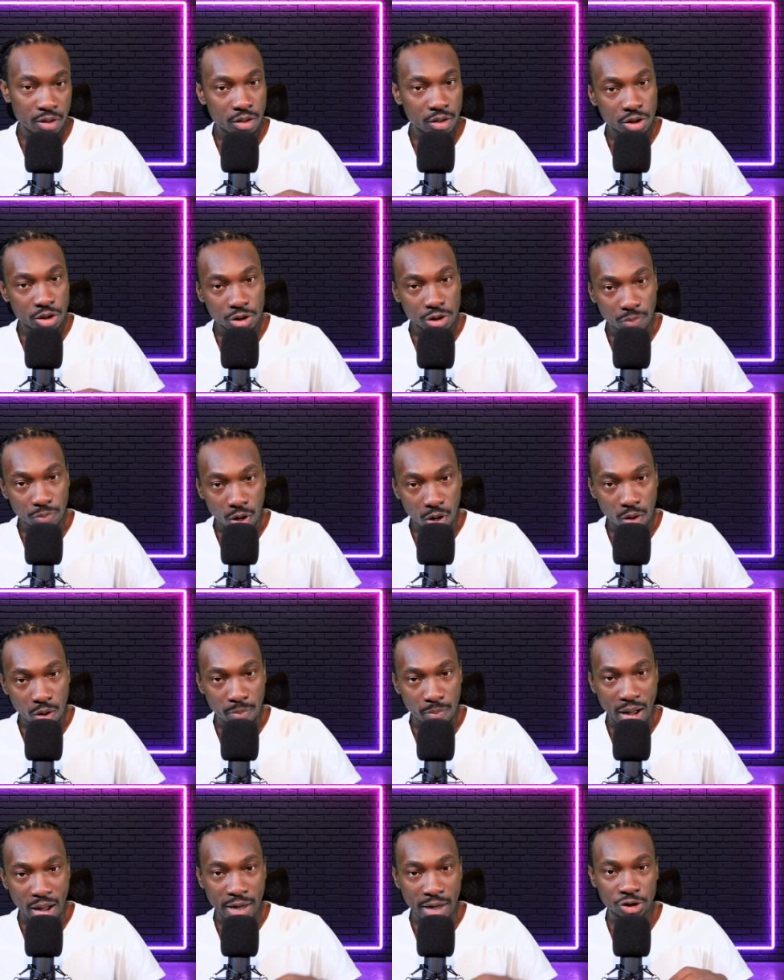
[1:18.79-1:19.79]
small
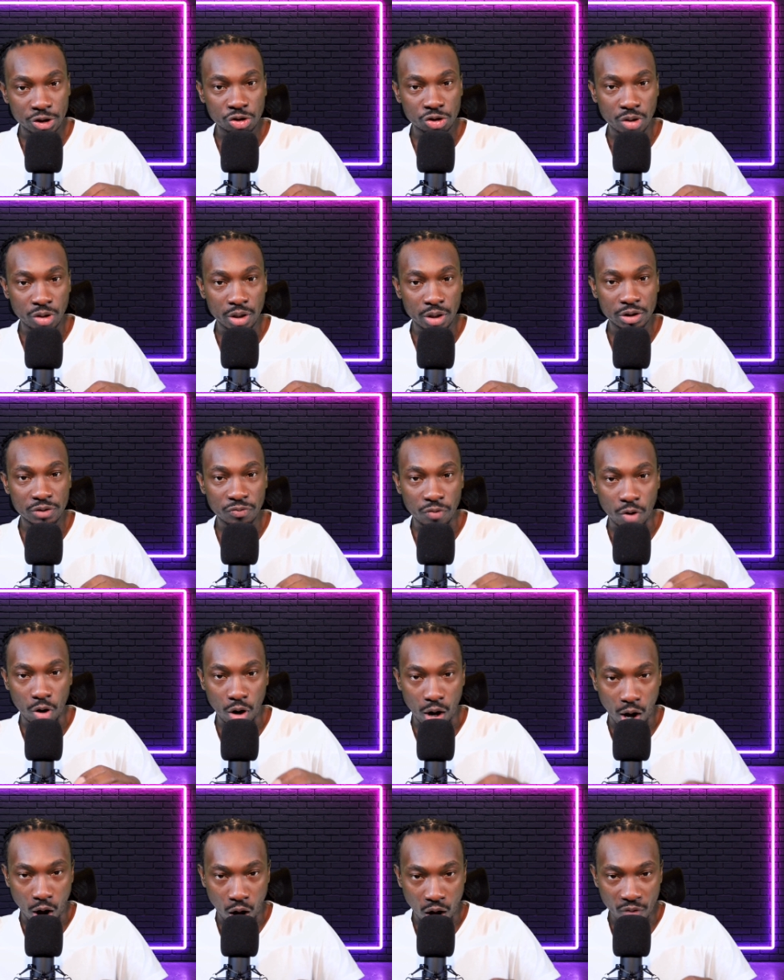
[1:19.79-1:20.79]
box trucks for
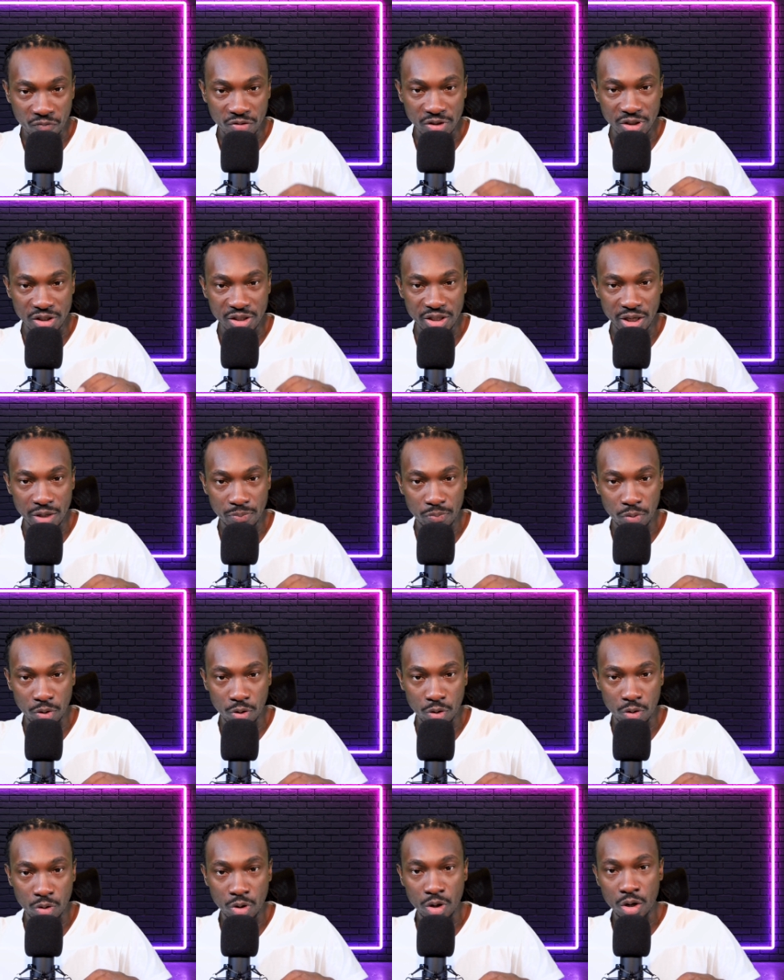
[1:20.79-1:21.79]
Office
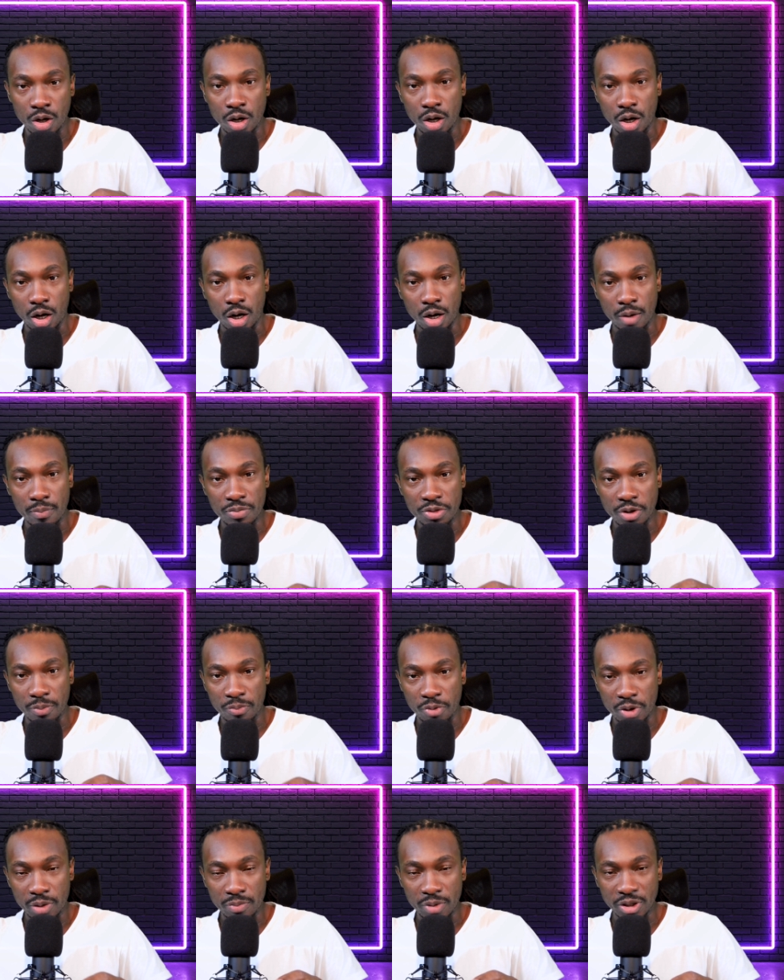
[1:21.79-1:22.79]
Depot, um, they're
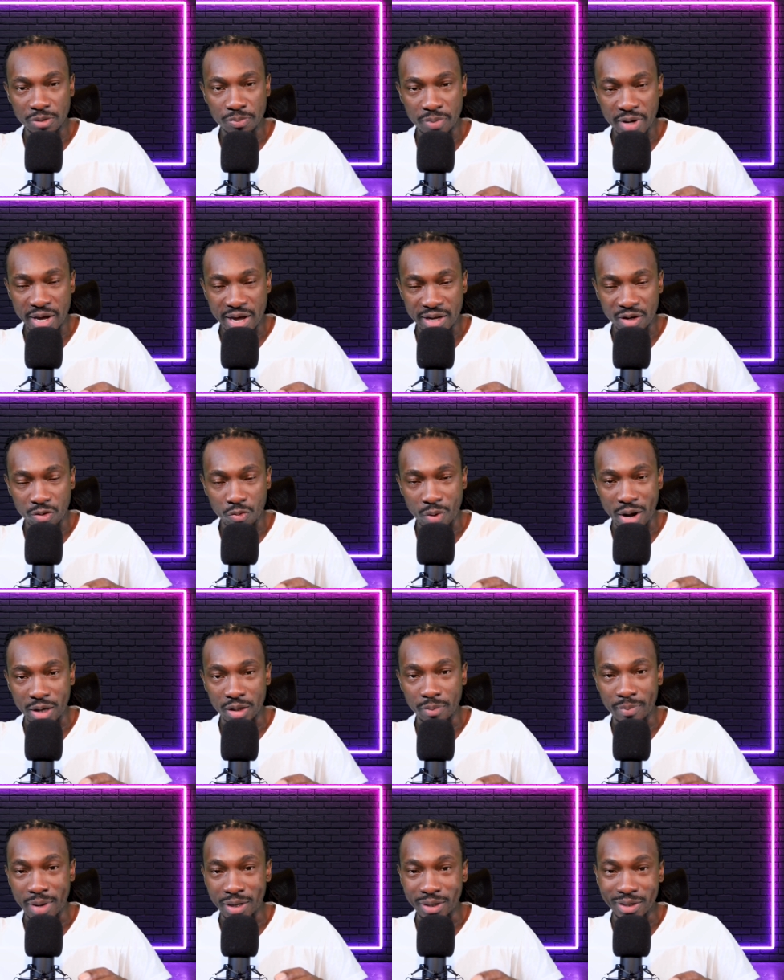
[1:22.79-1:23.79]
pretty much paying around
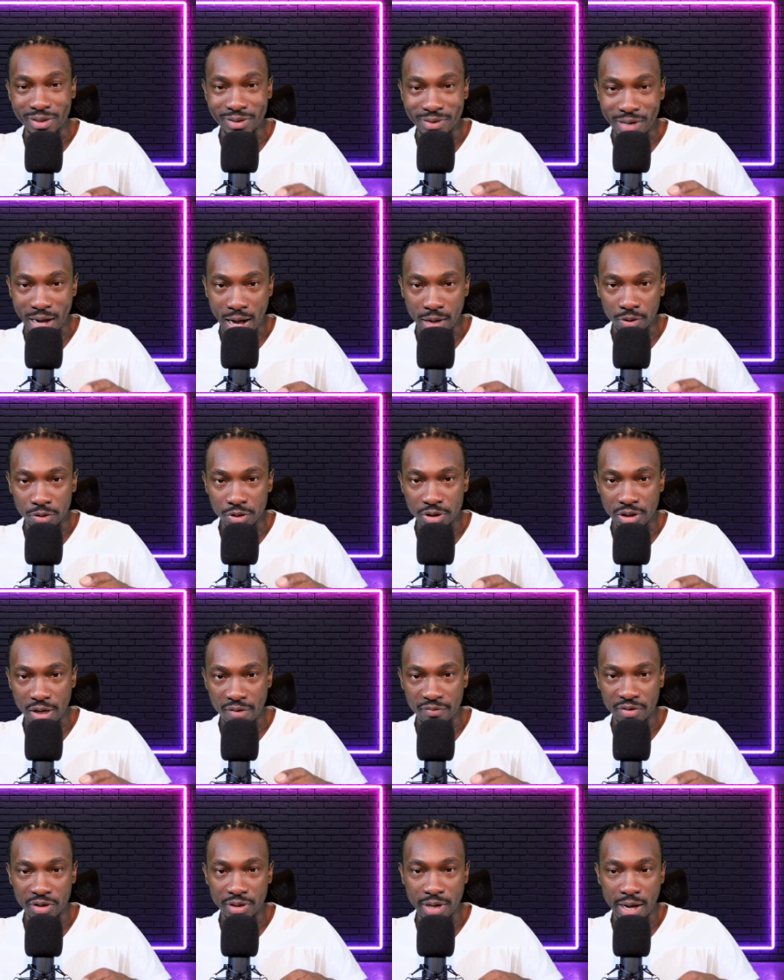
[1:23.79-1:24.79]
about a dollar
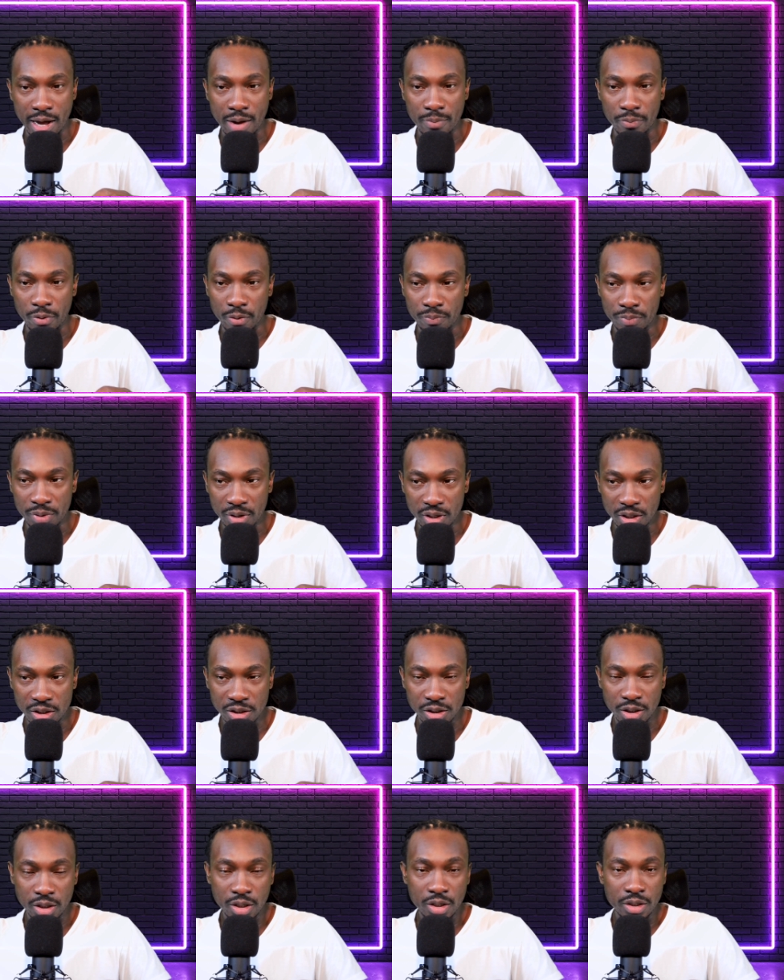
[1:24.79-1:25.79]
seventy-nine per piece,
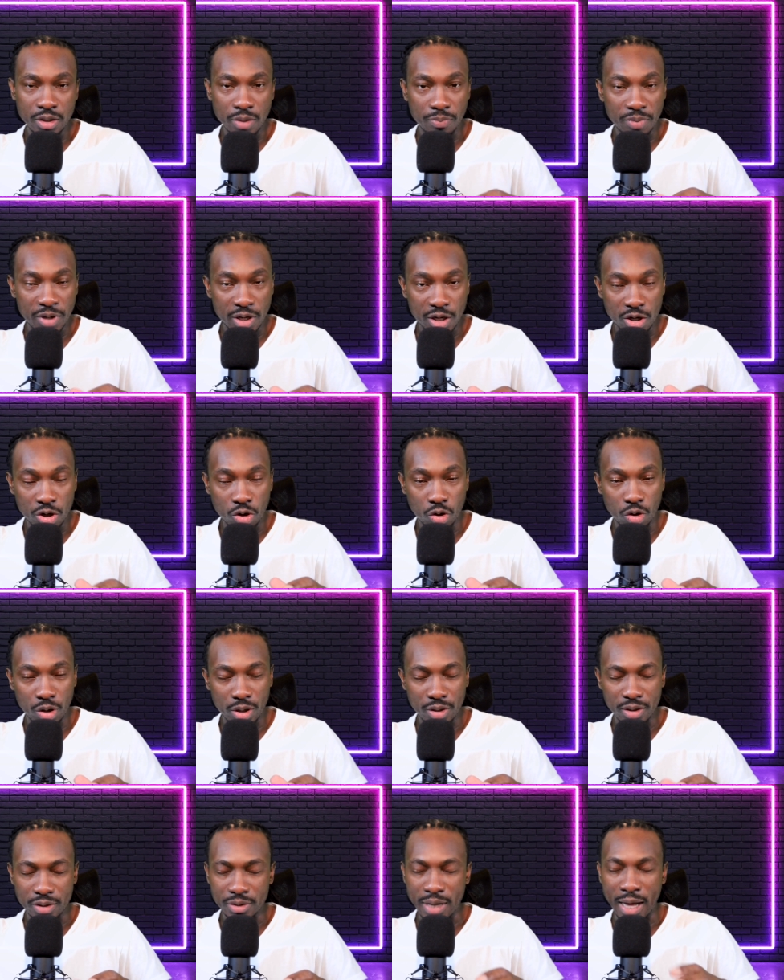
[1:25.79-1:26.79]
depending on
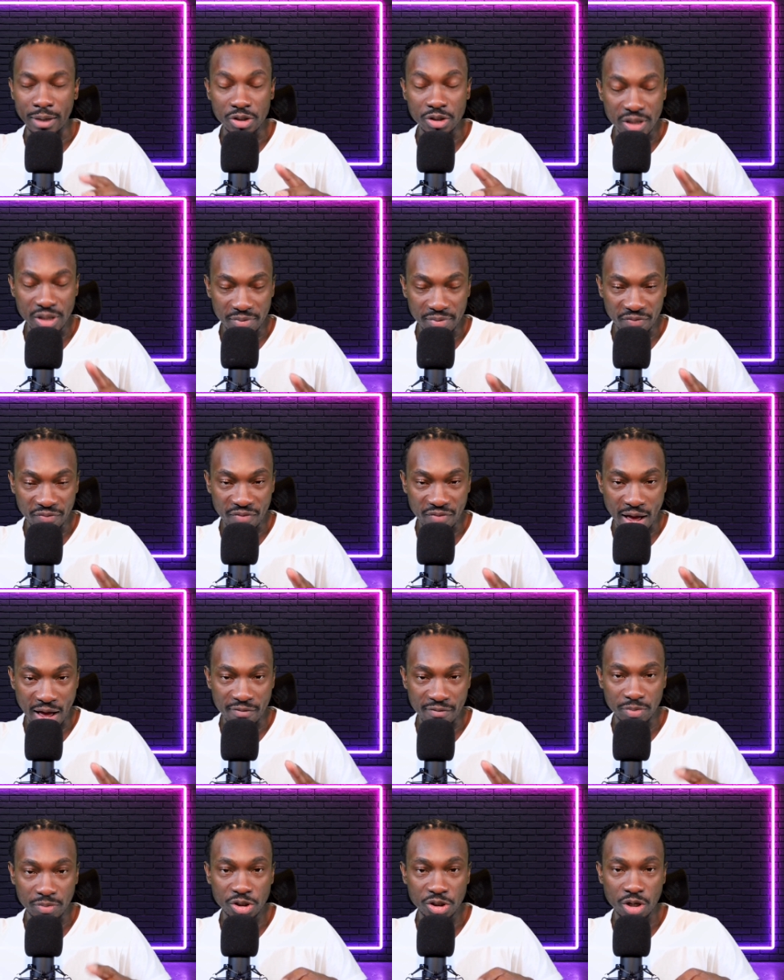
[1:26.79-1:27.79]
dollar seventy-five,
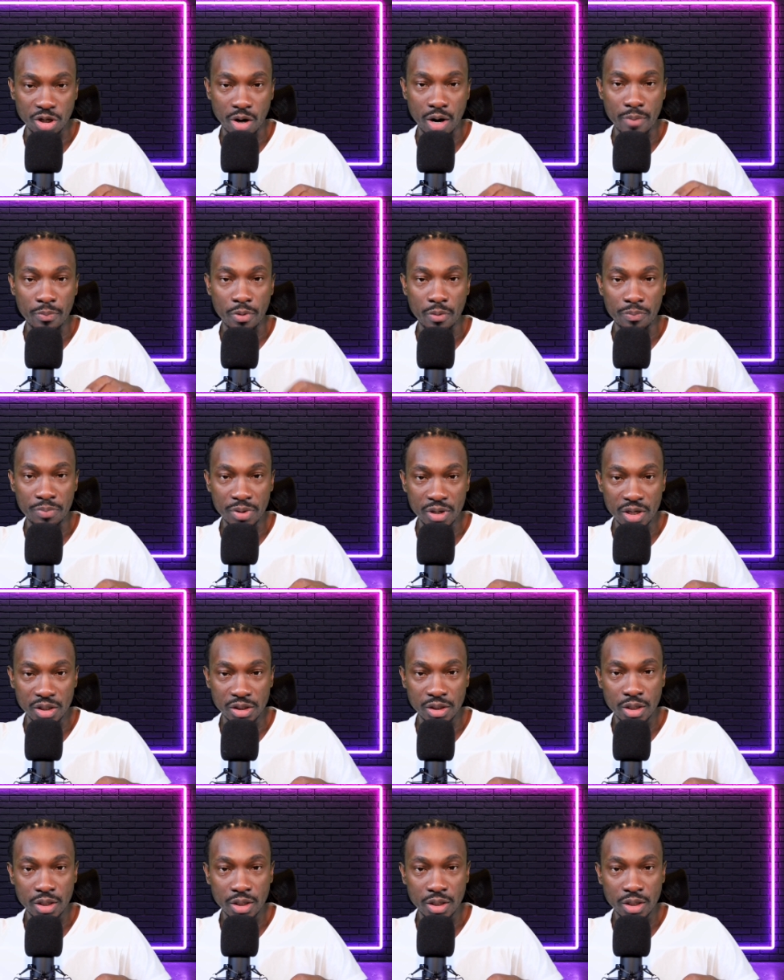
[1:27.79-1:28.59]
I'm sorry, per piece.